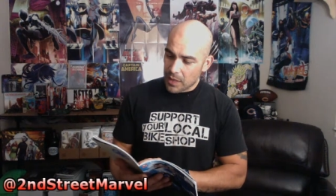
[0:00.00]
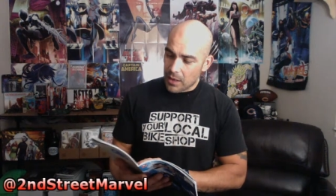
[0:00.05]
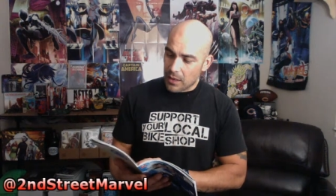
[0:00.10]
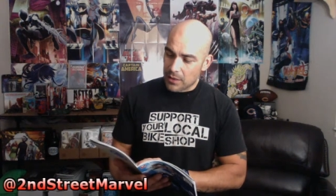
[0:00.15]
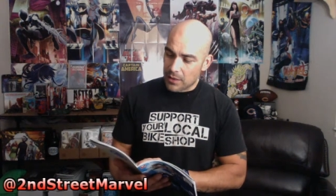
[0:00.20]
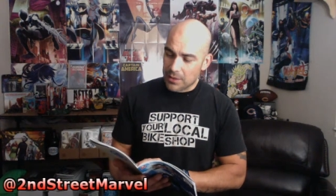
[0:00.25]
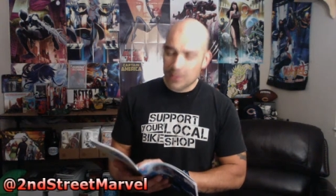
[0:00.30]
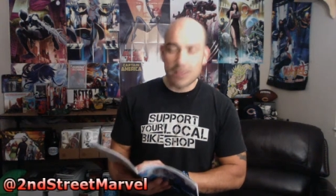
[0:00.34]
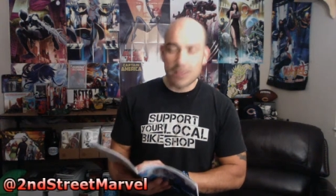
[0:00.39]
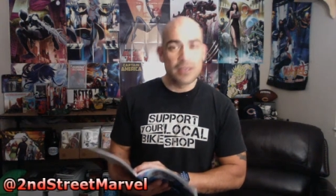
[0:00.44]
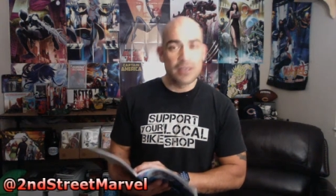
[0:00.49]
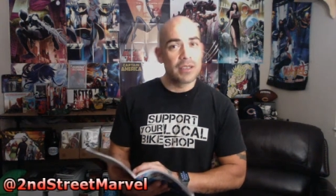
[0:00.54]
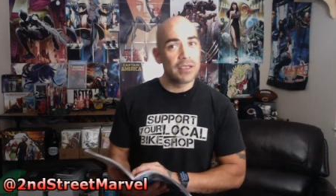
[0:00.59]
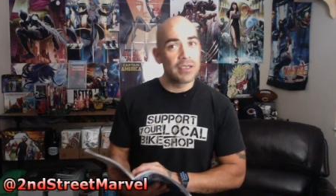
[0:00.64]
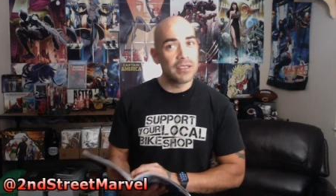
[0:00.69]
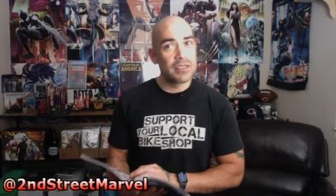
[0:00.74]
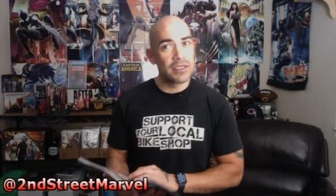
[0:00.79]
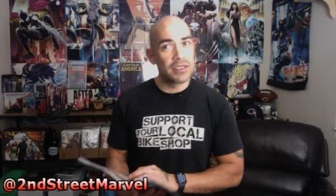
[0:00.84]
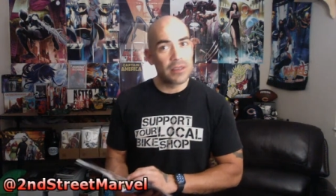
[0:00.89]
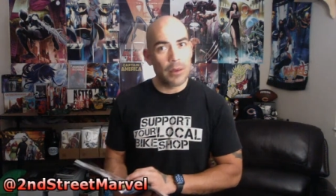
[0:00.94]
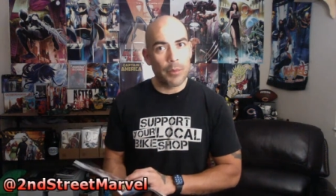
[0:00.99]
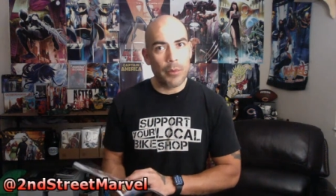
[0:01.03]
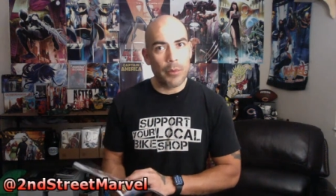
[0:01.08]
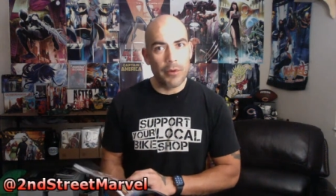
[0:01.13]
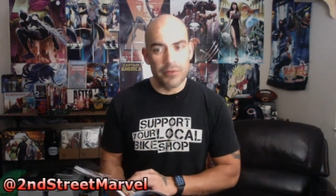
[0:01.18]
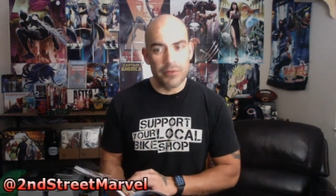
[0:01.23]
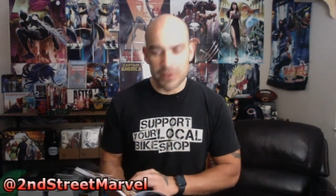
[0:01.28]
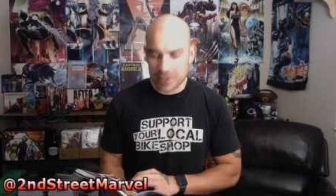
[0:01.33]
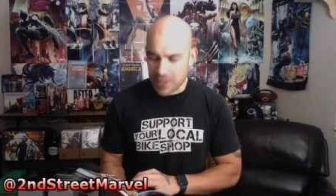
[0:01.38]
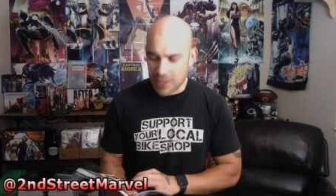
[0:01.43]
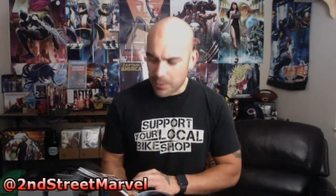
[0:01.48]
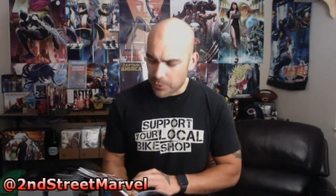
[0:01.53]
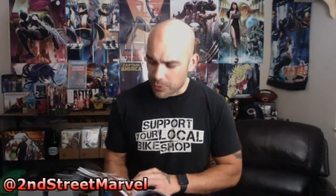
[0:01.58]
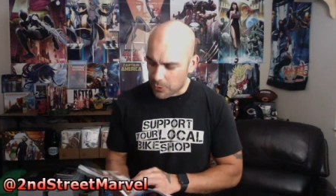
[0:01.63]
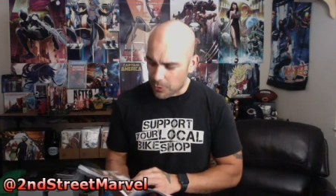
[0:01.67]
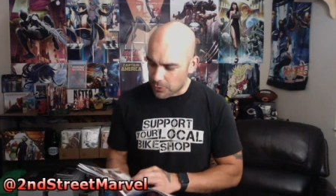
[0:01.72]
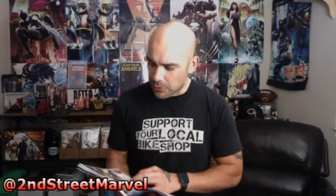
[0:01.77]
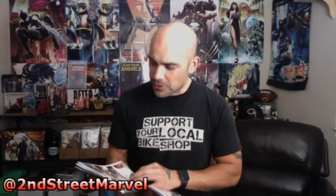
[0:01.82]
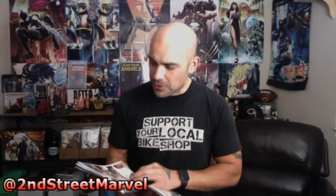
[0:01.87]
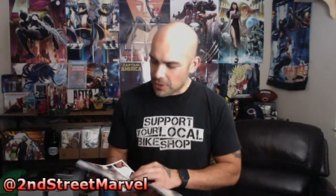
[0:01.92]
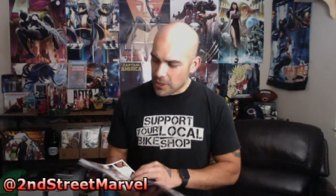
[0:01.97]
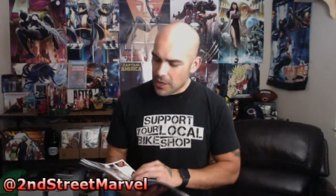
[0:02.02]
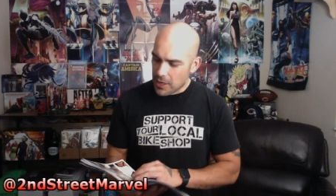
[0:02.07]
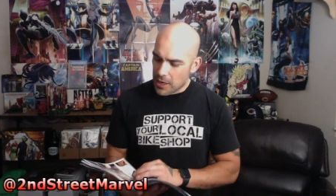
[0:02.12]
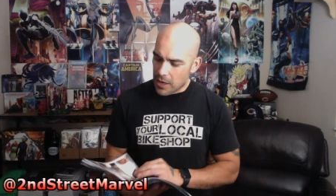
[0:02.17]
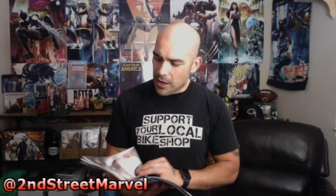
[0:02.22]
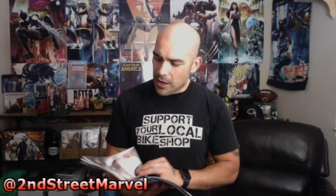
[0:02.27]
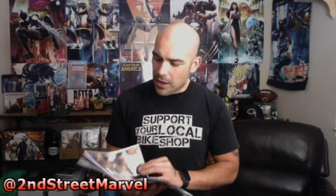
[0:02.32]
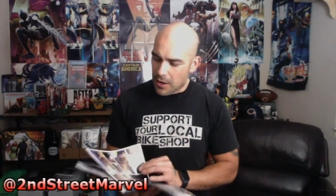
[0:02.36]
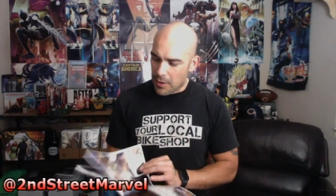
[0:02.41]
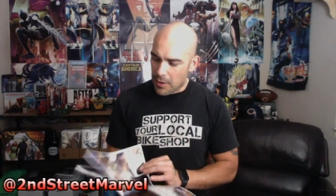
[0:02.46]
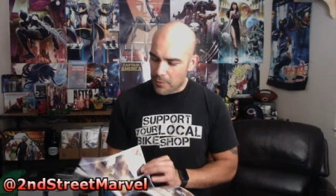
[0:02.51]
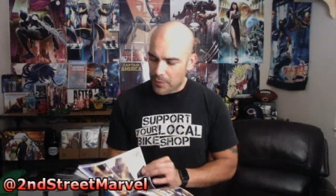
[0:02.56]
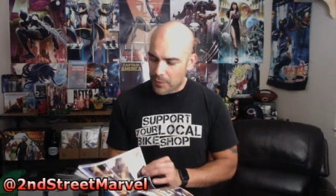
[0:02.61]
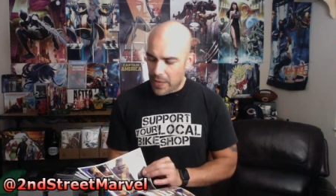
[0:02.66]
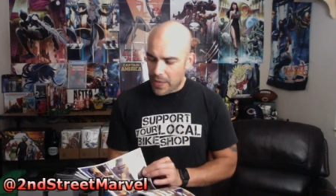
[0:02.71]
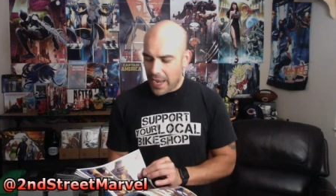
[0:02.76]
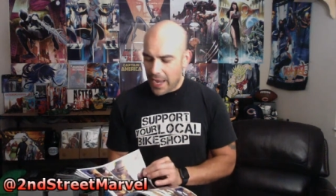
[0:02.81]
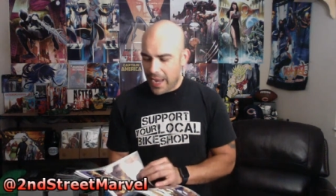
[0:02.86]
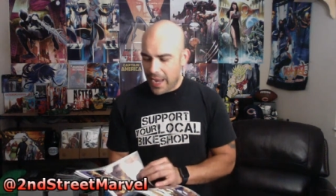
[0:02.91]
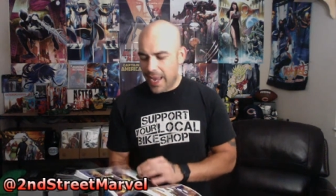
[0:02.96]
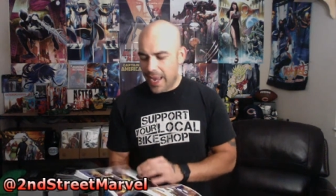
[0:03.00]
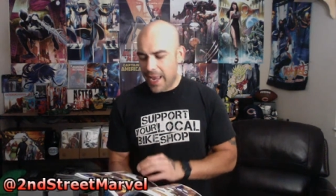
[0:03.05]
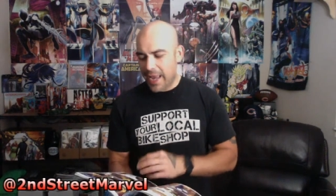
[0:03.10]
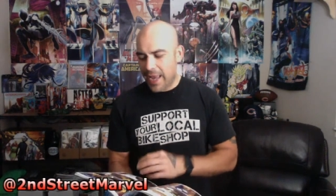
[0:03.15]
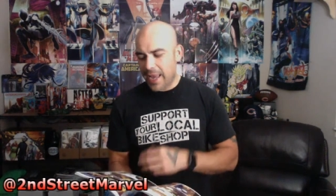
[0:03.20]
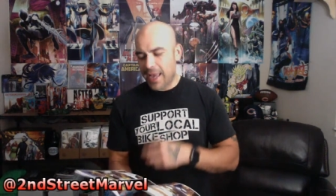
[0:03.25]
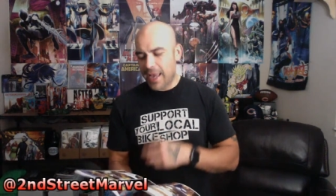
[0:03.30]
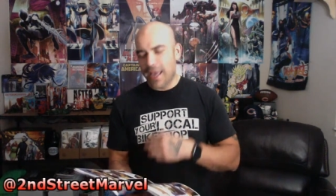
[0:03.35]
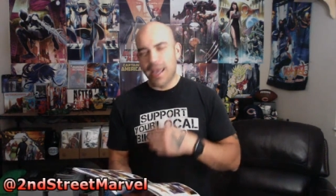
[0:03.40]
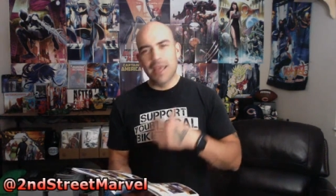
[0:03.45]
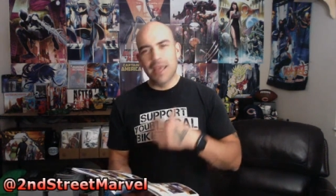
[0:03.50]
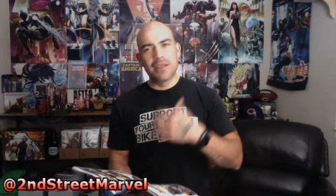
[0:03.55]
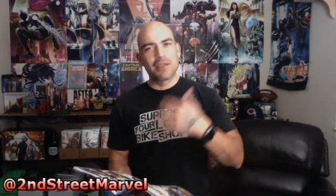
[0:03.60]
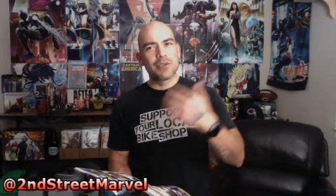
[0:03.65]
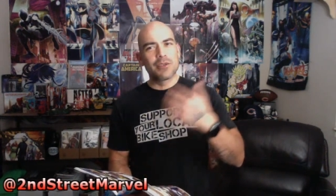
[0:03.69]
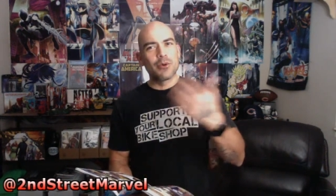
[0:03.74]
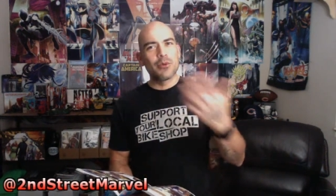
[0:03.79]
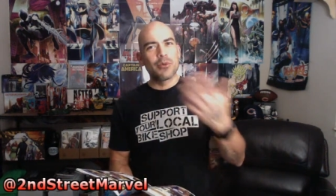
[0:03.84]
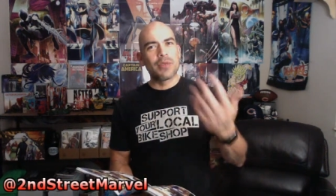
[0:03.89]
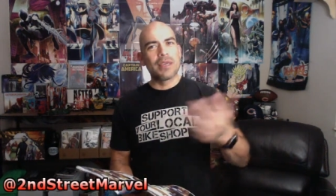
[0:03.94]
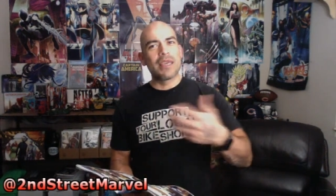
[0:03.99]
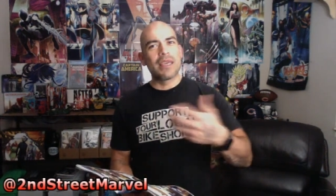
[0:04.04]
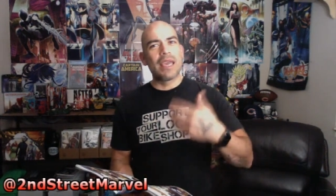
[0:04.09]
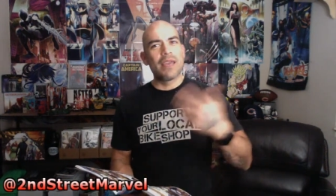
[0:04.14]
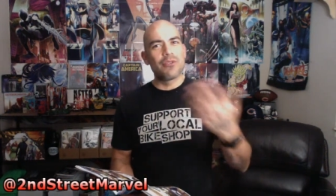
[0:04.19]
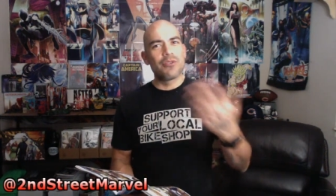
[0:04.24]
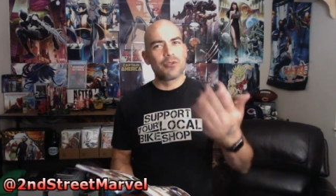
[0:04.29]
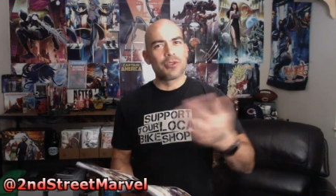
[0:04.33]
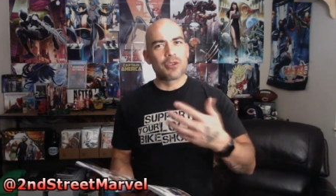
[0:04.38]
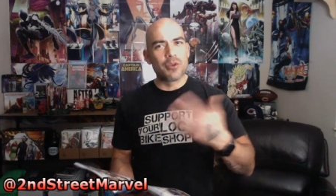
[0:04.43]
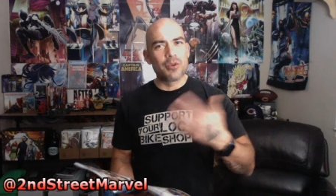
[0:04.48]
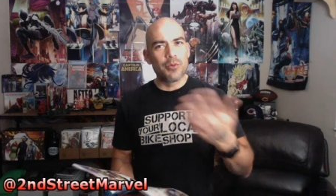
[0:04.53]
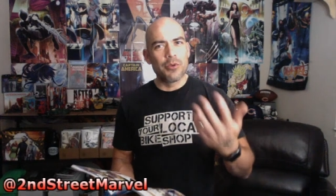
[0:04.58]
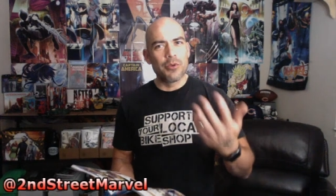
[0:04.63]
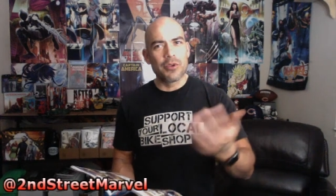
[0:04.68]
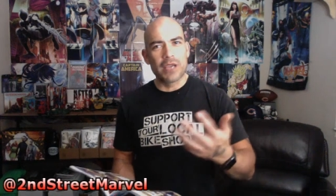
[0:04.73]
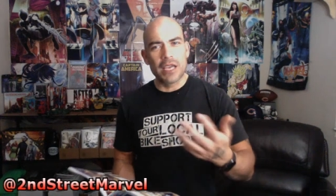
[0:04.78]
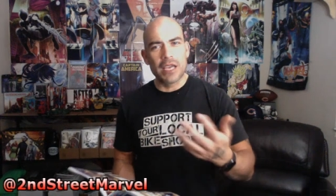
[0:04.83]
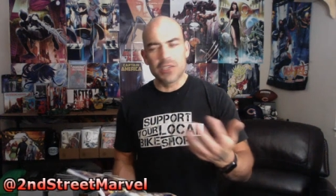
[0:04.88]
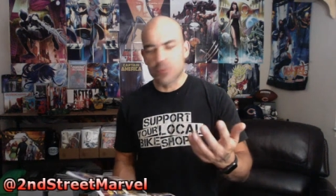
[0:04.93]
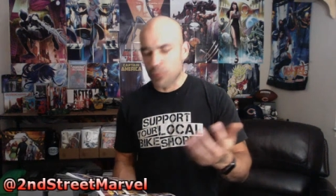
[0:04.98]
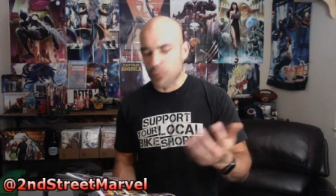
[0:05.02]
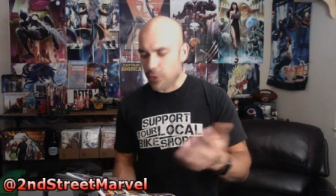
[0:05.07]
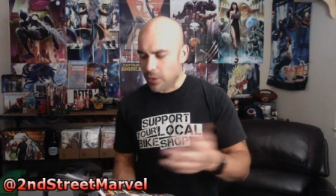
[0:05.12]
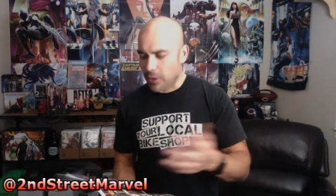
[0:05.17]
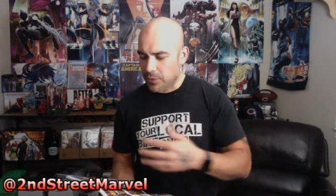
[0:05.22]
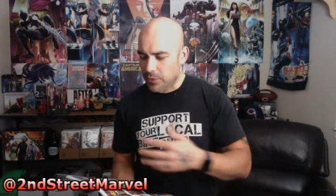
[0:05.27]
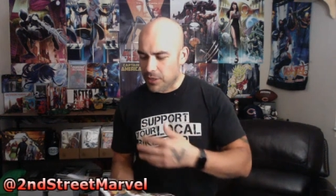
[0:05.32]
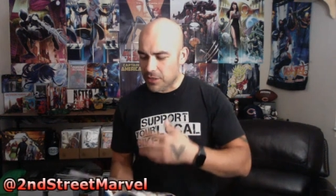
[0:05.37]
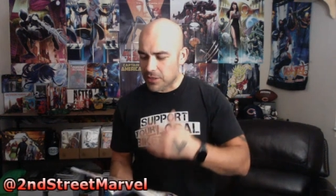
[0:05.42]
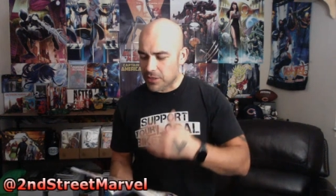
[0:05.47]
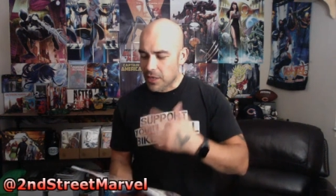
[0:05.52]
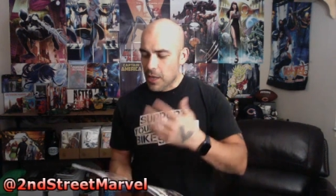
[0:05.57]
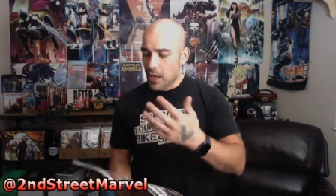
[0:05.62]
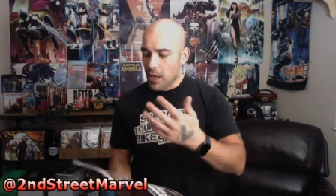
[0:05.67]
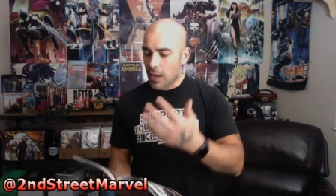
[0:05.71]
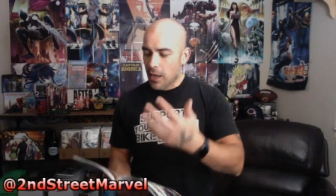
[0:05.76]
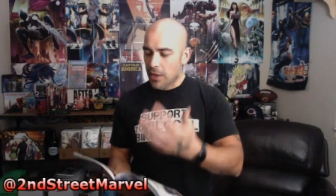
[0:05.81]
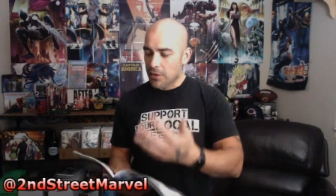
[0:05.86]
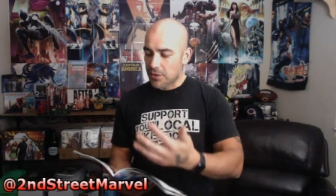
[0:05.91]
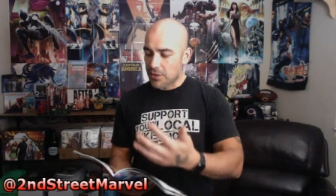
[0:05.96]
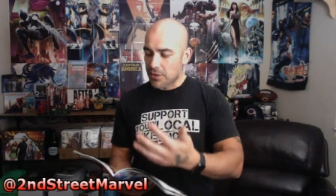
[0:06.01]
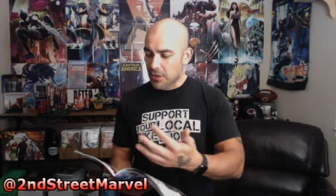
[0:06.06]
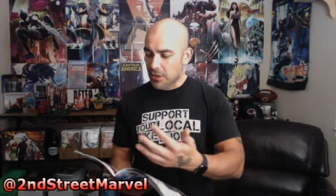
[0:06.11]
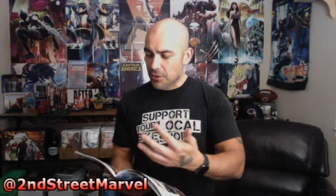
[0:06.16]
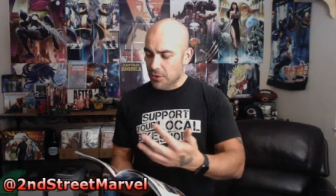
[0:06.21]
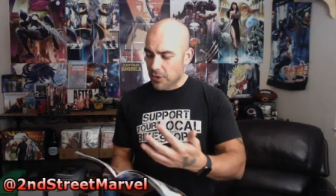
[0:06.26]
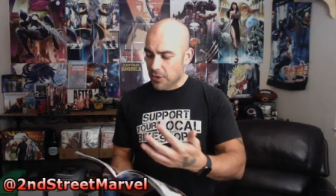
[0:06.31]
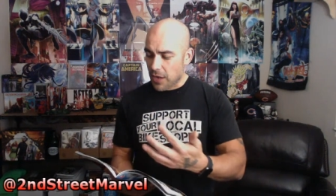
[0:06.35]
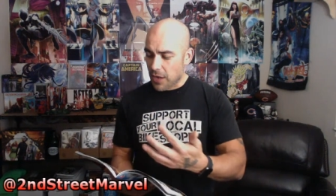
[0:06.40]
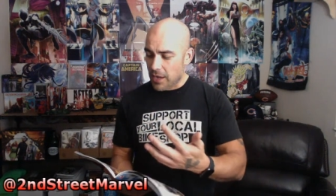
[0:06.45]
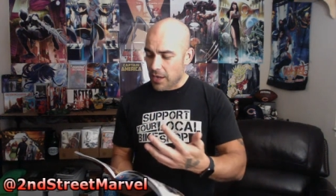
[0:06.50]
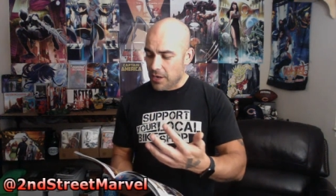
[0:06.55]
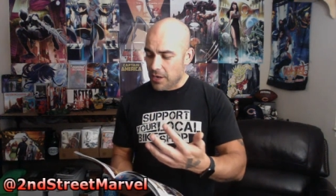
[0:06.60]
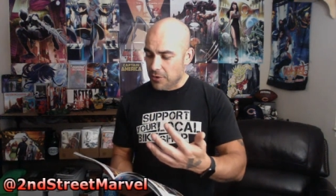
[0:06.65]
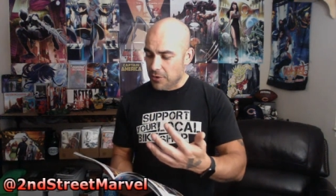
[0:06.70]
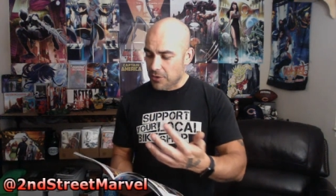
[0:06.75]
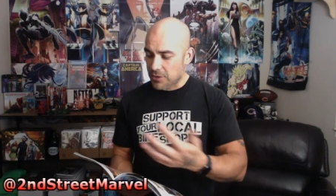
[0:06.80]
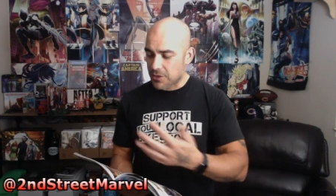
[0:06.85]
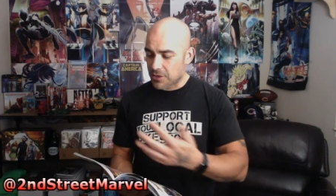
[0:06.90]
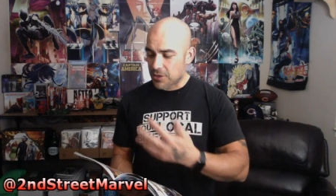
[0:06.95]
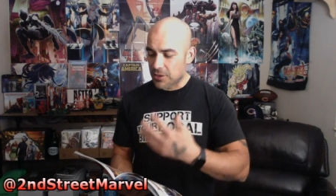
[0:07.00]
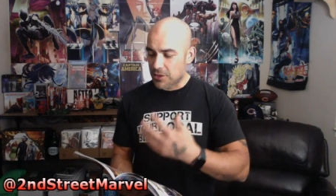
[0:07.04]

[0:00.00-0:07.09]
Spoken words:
he's of the Seminoles. And so they can't, there's a communication problem because this other guy here that's